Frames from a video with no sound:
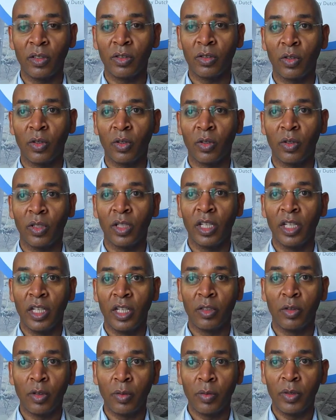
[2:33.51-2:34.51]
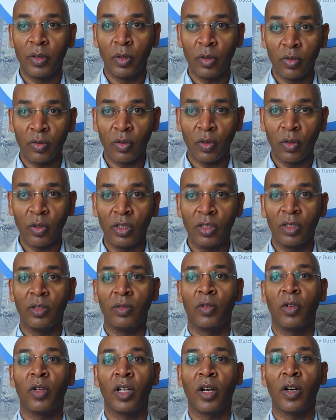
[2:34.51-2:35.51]
So it will be useful
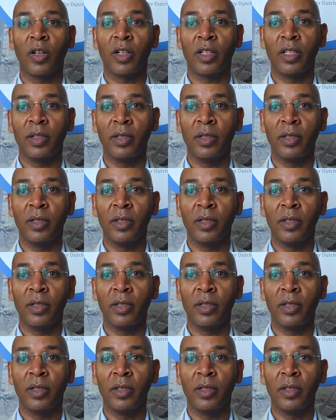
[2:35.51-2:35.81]
for our